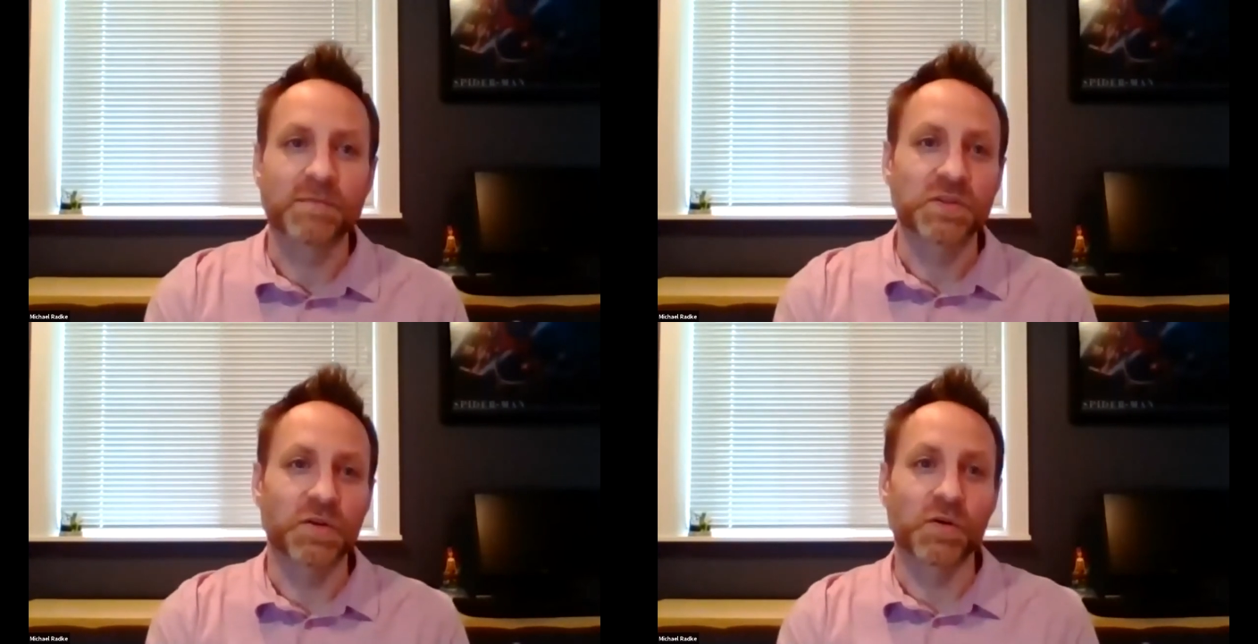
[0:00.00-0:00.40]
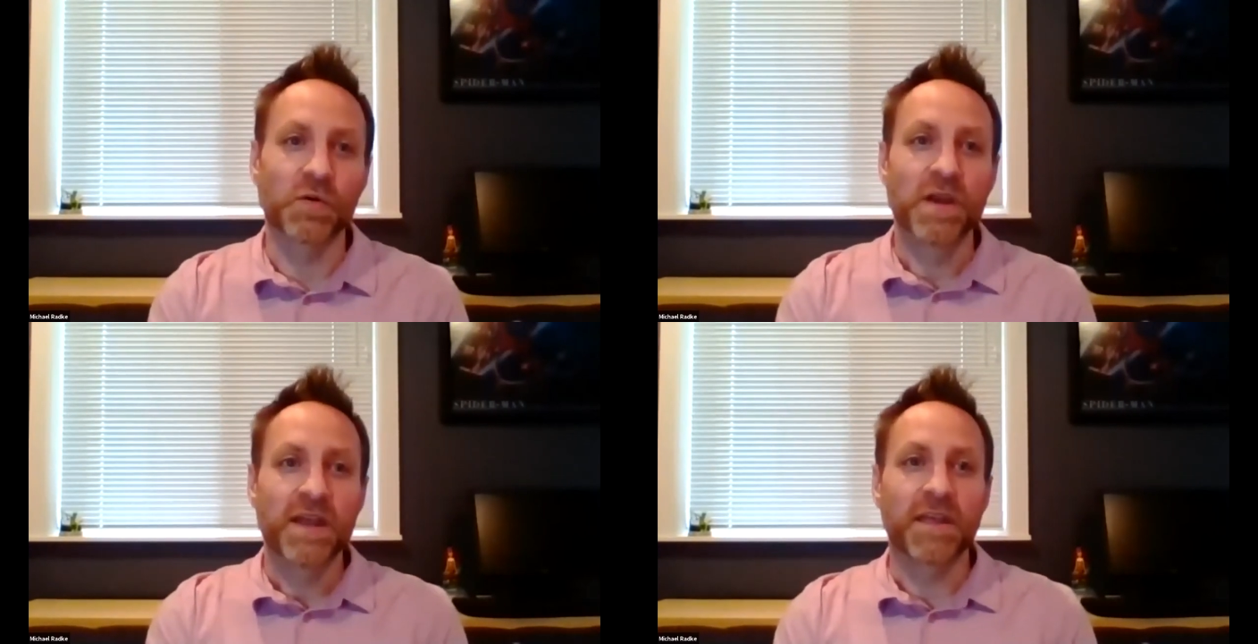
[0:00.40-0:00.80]

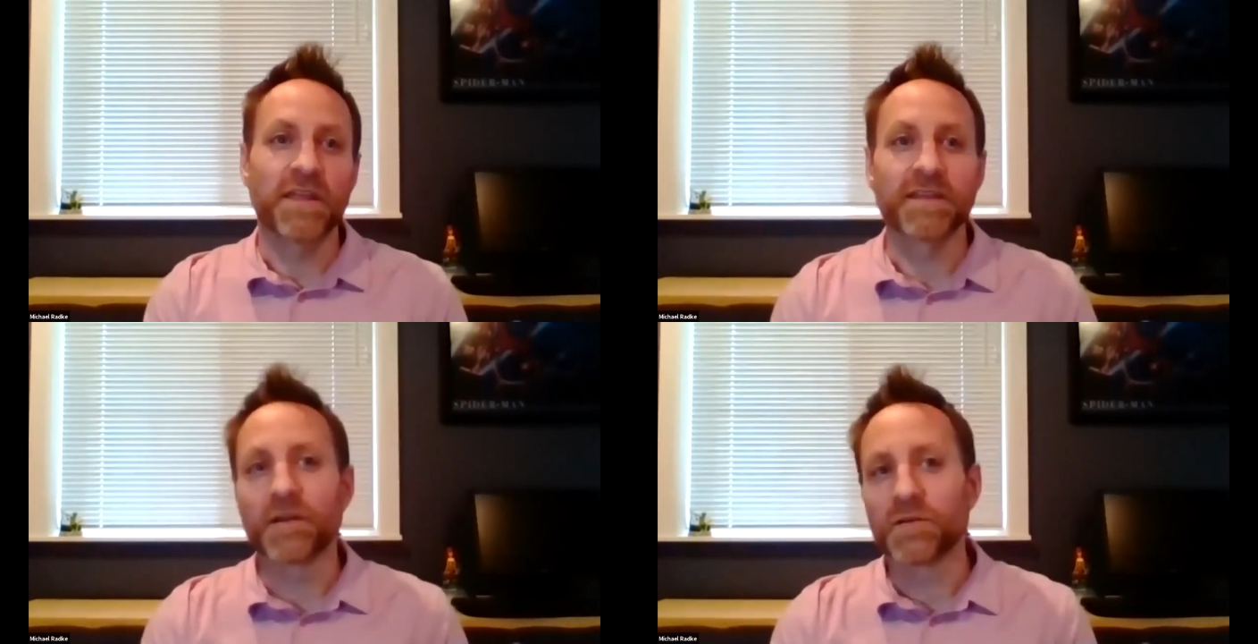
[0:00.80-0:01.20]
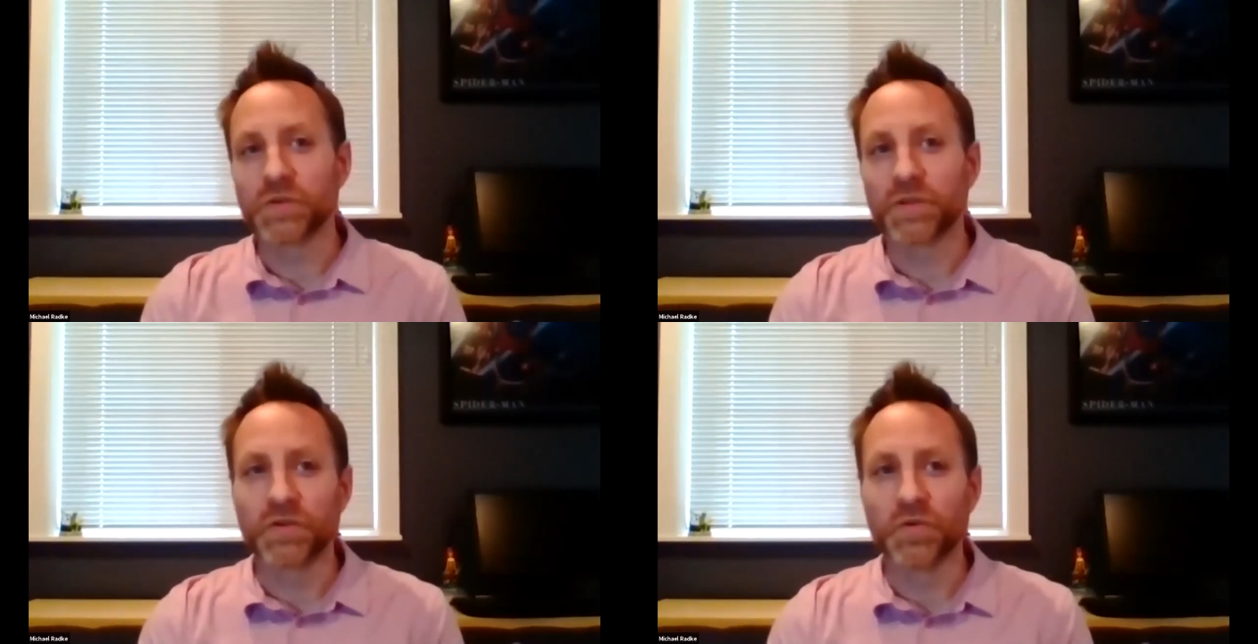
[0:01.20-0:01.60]
So the thing that was
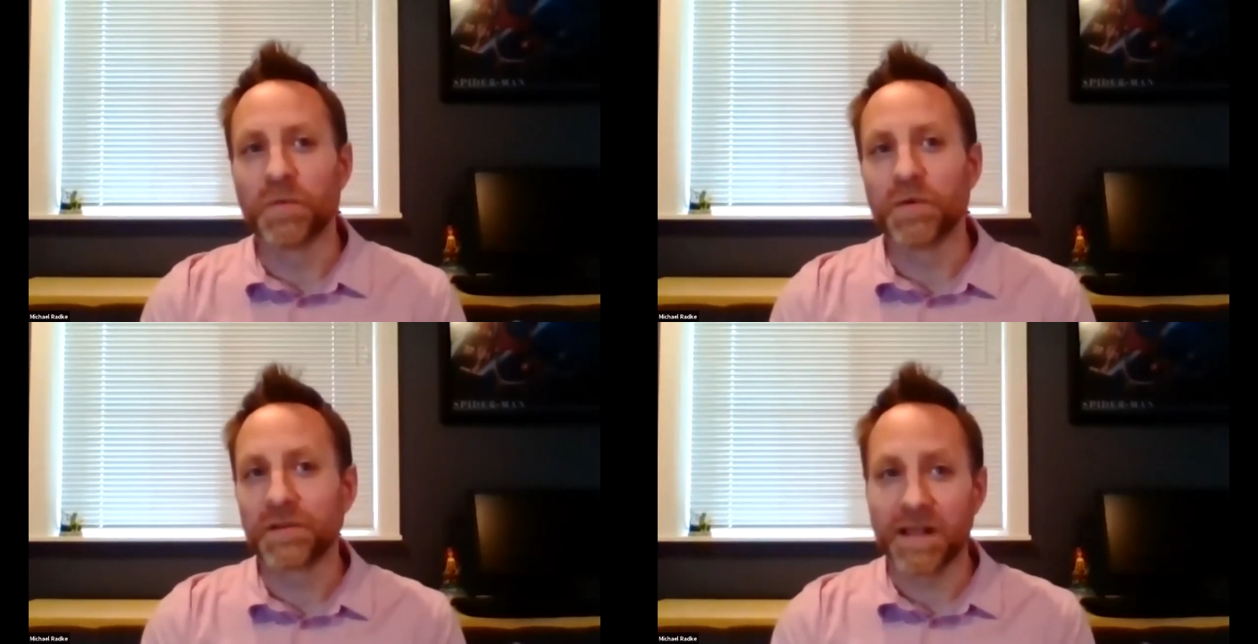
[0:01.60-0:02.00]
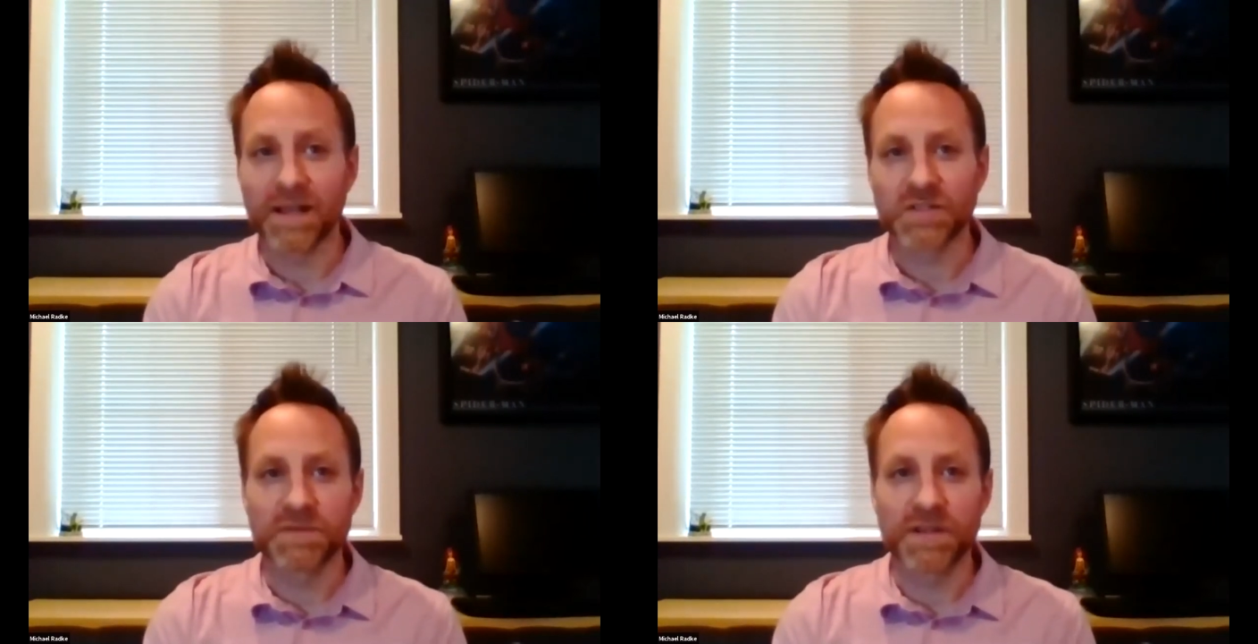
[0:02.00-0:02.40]
really cool about the classroom